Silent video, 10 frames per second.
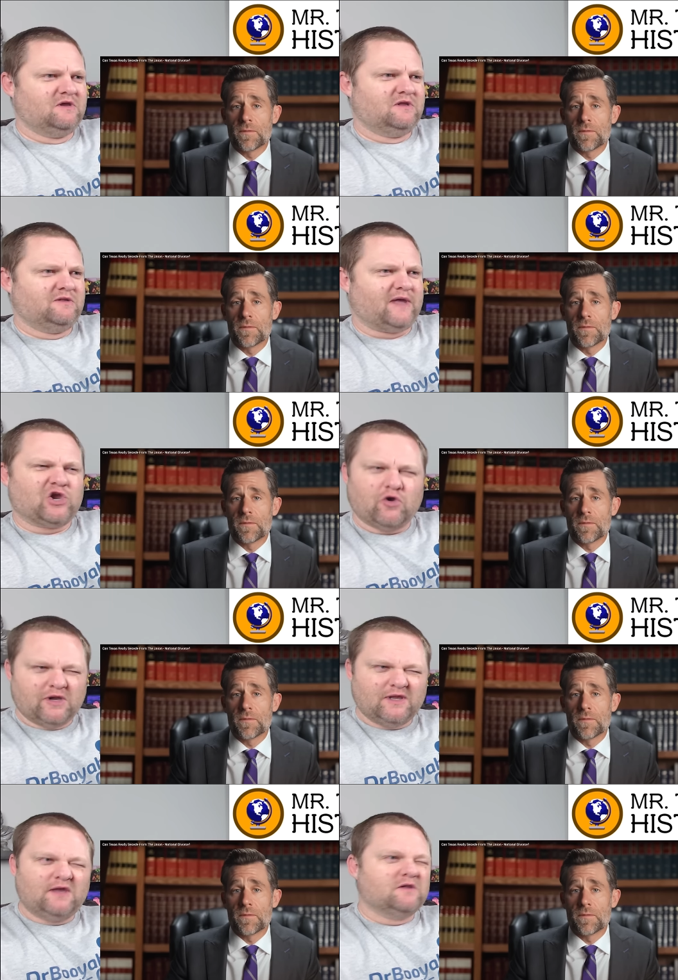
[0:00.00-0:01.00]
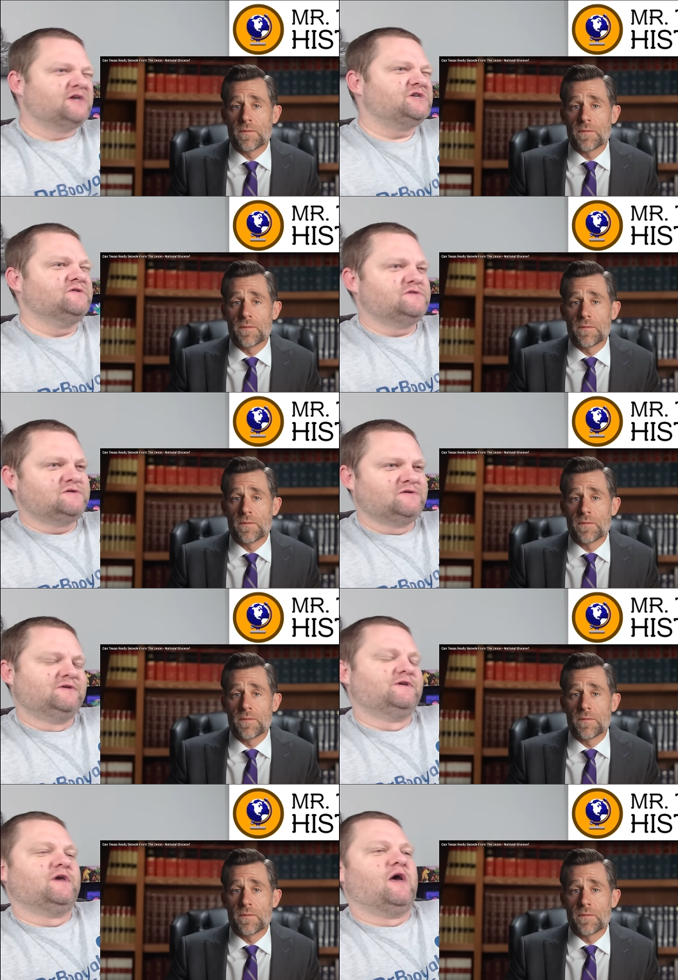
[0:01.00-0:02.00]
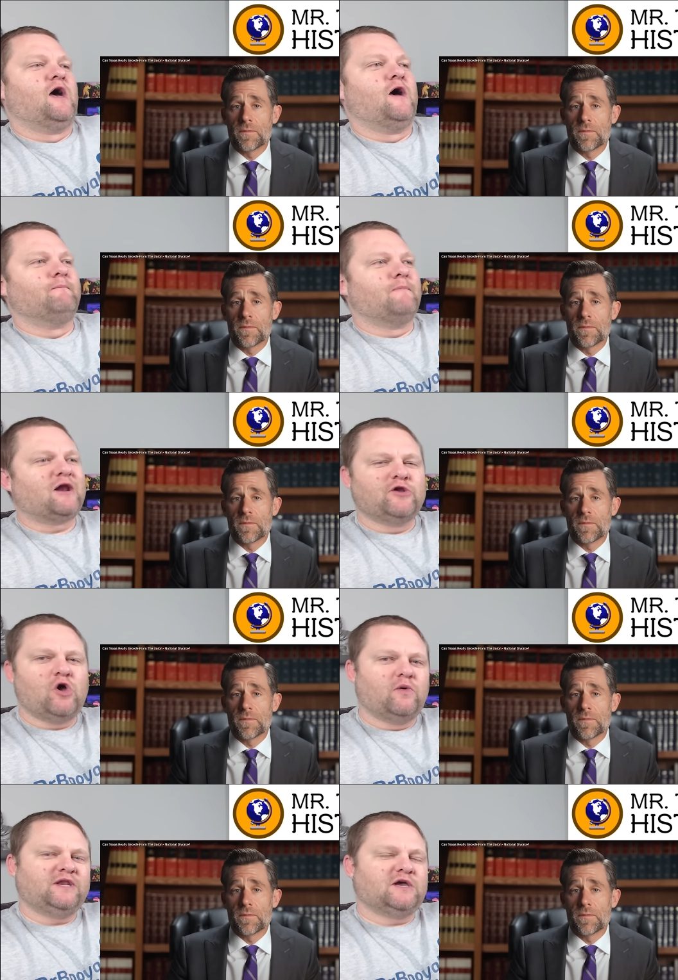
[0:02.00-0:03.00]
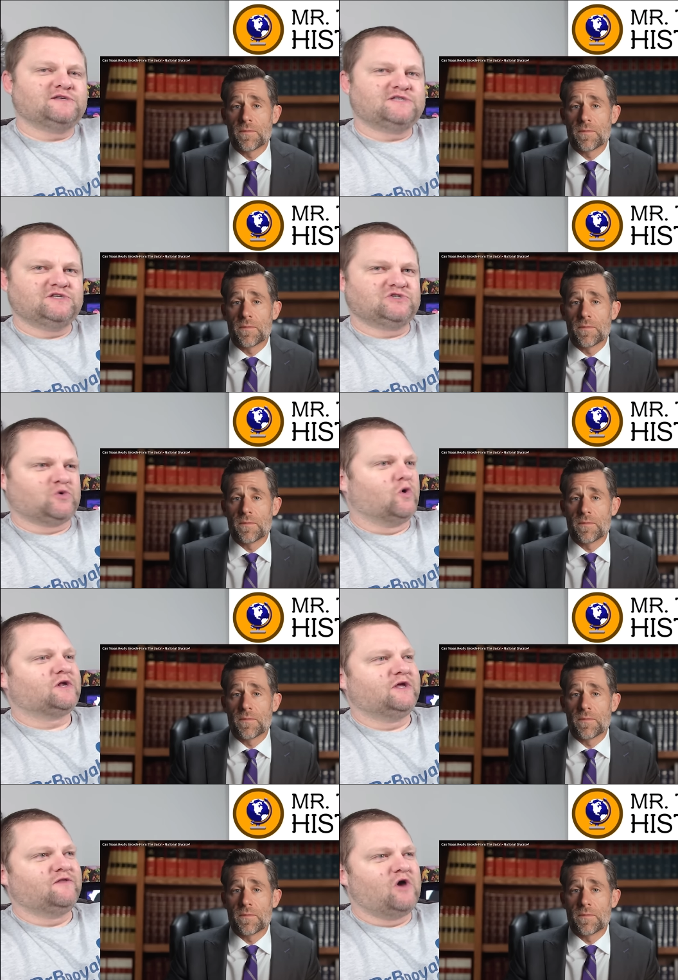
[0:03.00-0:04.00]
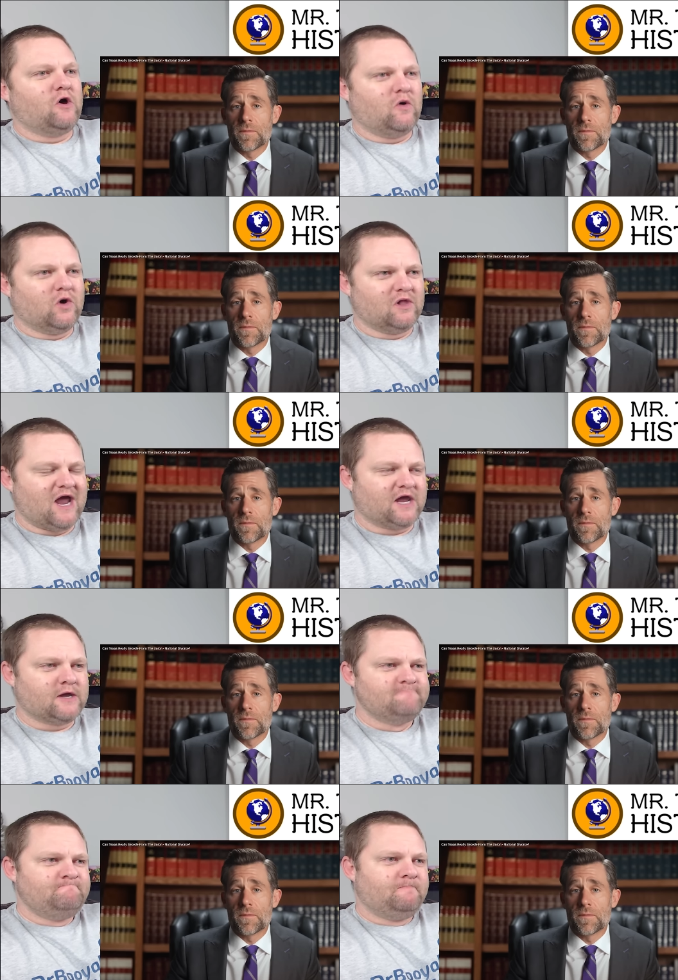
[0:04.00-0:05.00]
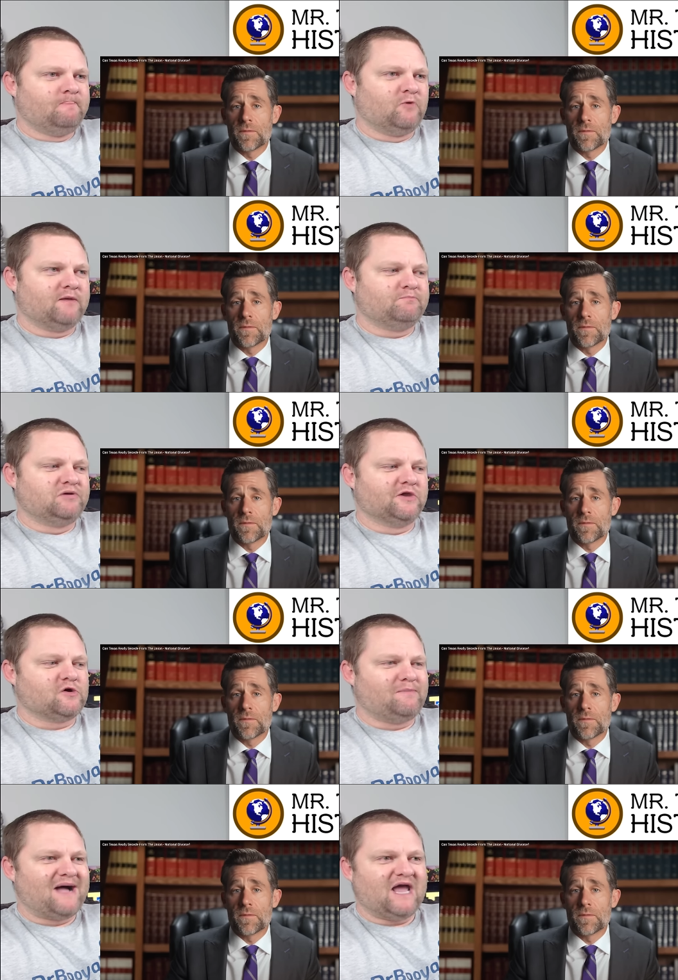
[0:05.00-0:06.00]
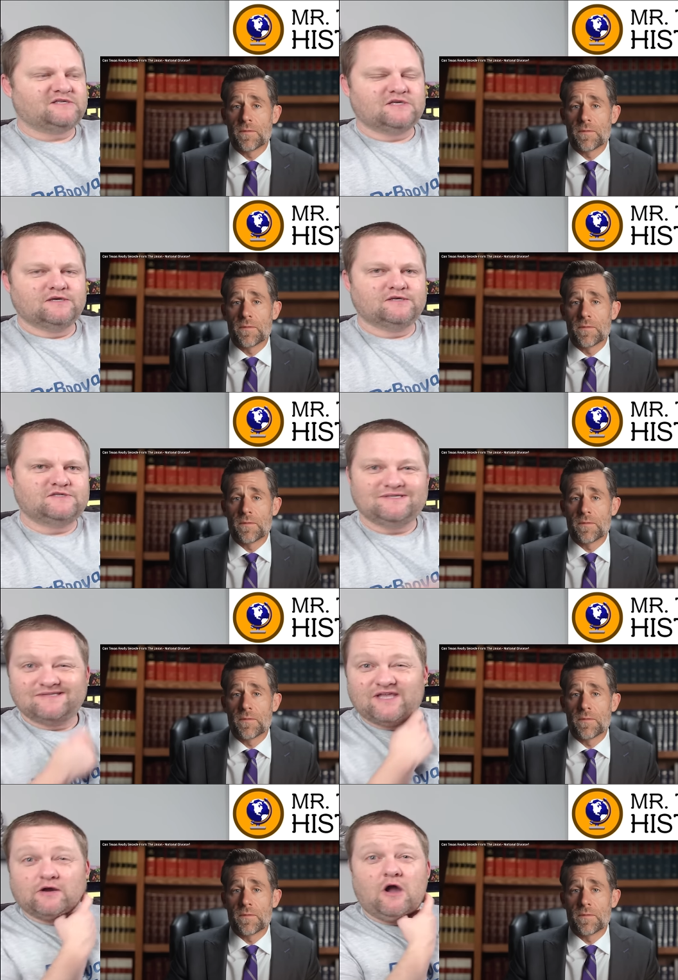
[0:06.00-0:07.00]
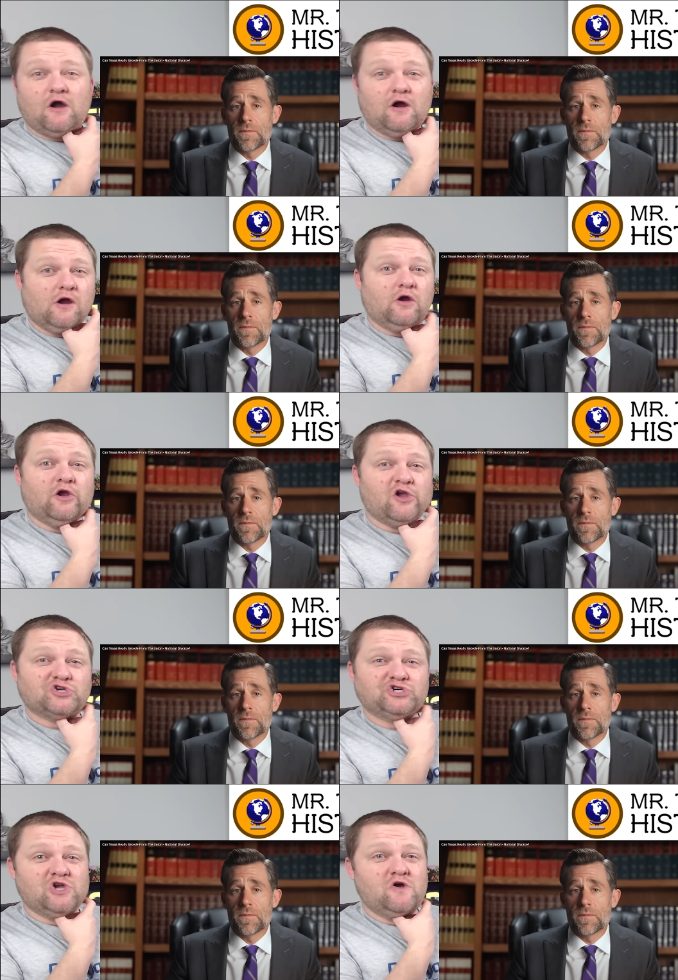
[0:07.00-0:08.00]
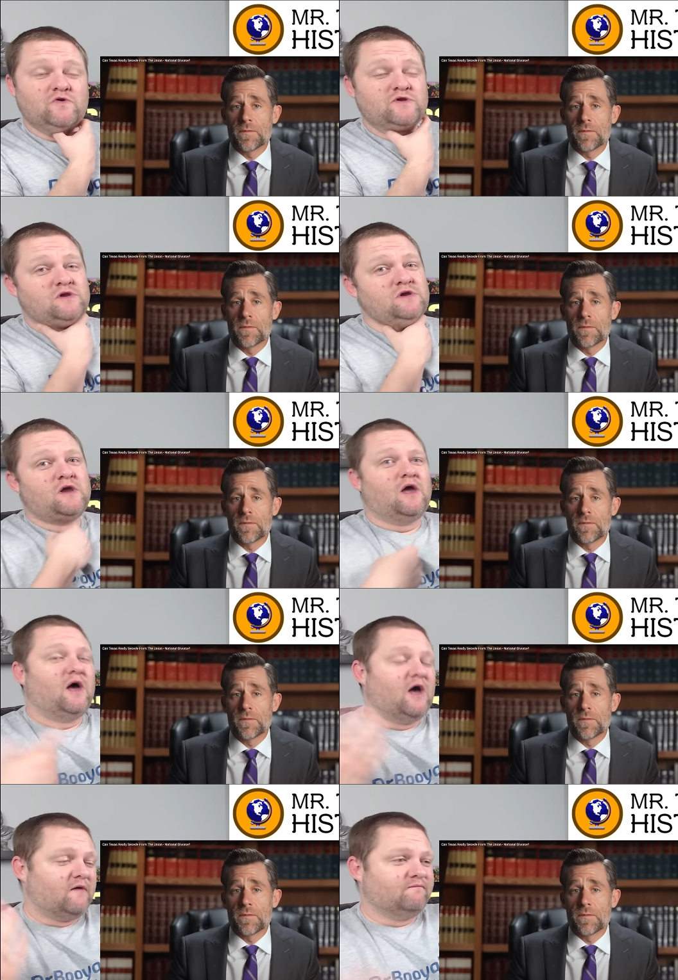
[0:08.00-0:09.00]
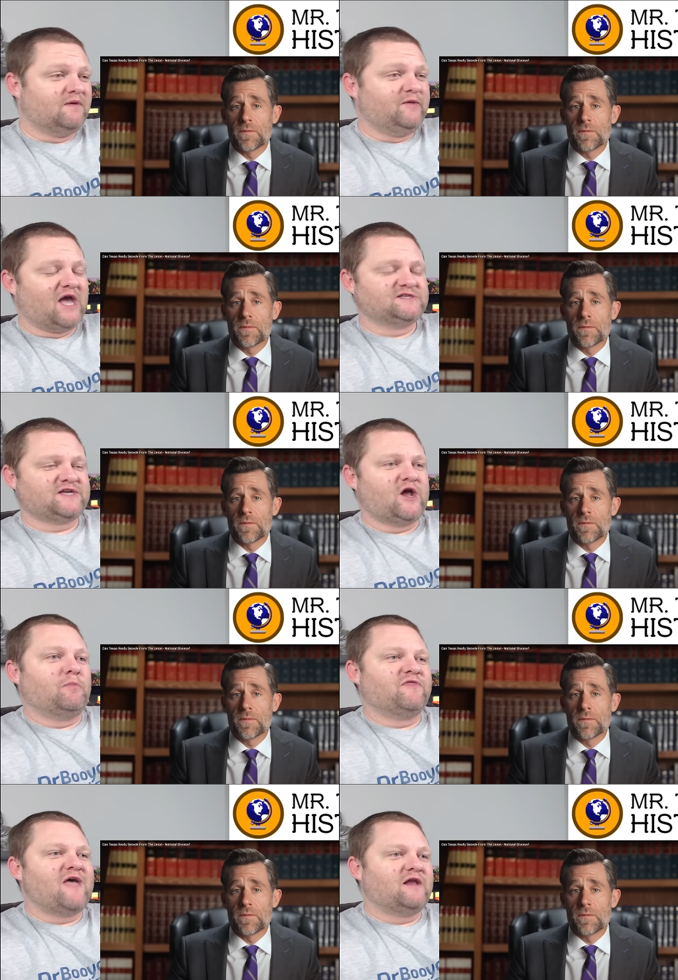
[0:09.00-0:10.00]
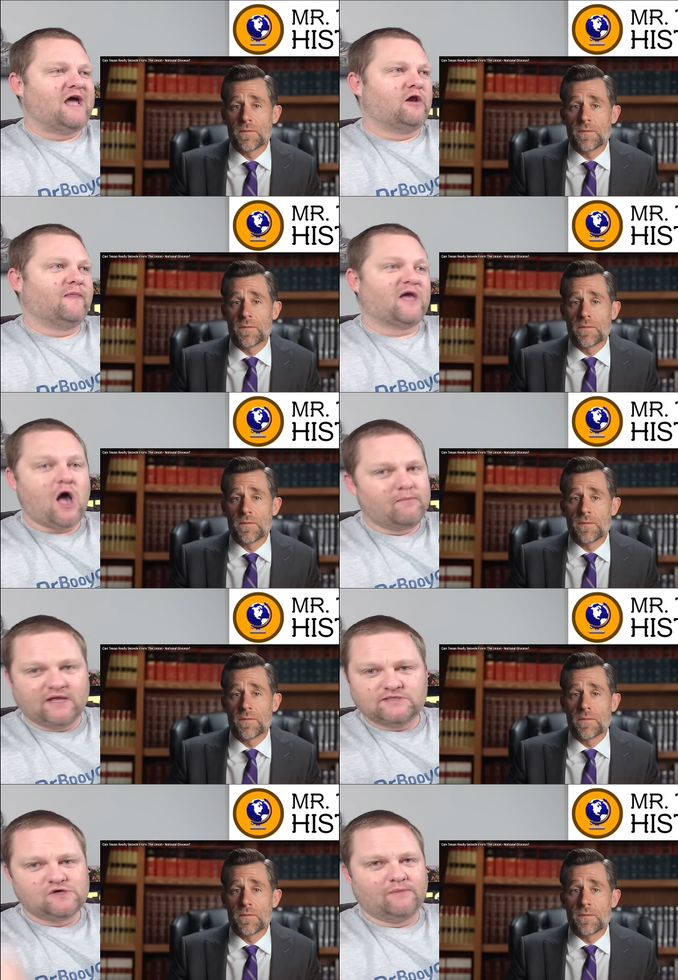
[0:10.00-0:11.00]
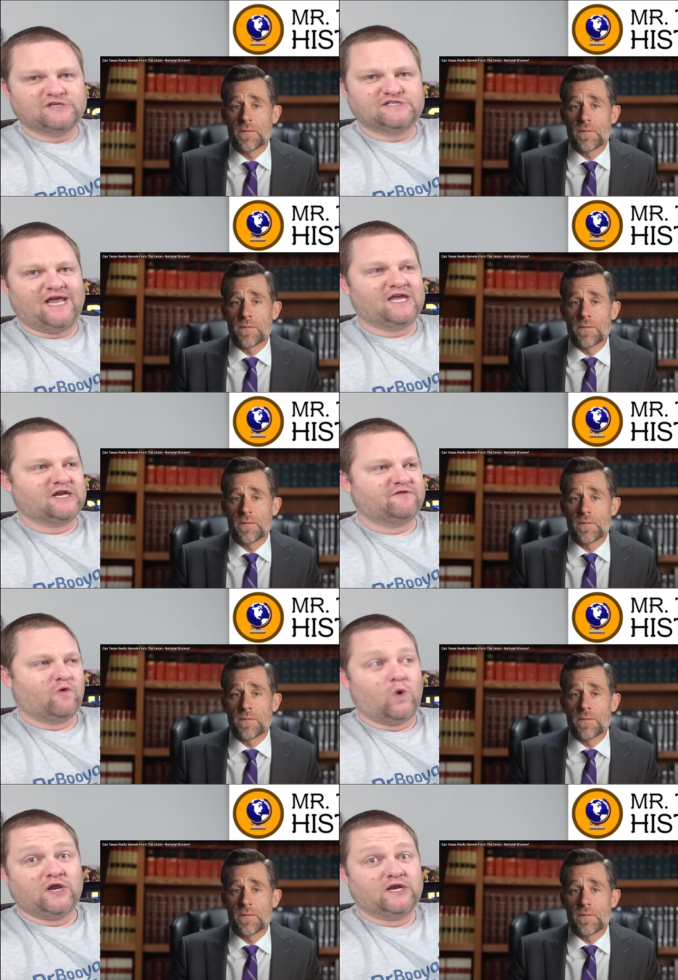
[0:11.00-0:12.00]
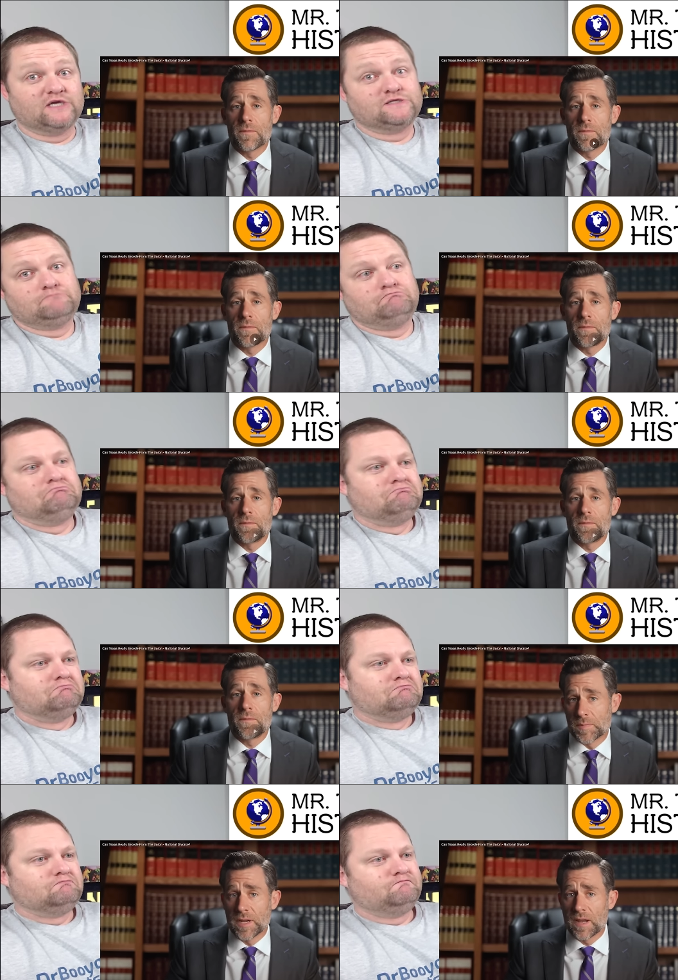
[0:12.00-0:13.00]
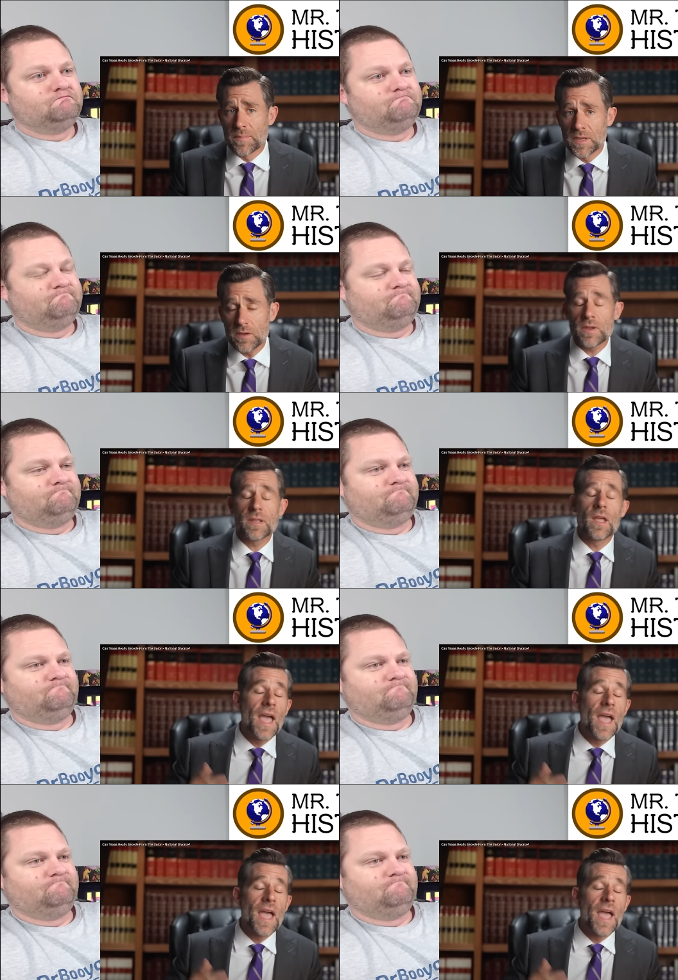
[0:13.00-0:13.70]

Speaker 1: like current legal issues. I don't know what he does historically, though, or like what political biases there are or are shown. Maybe you guys can help with that down in the comments. So I'm just taking it for what it is.
Speaker 2: For splitting up the union,